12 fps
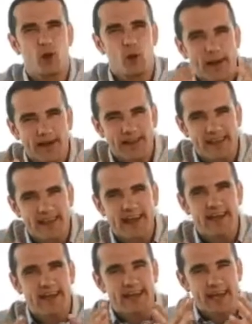to know it
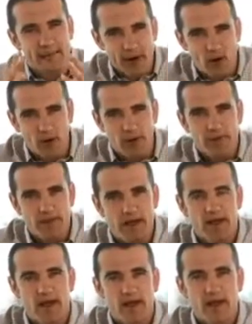more and better.
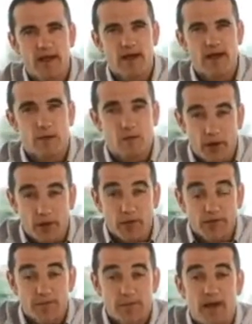
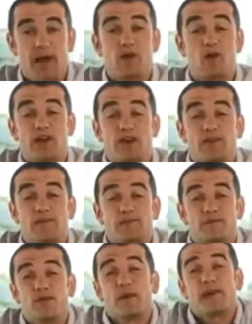Well, one more
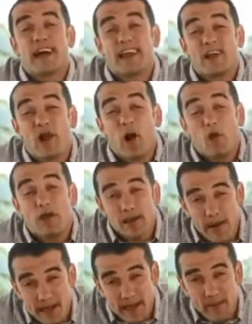thing. We still have one
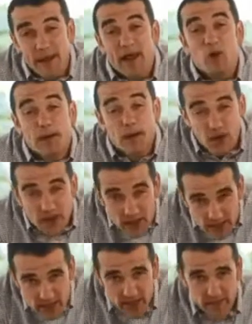more episode, number
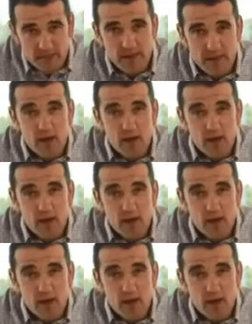15.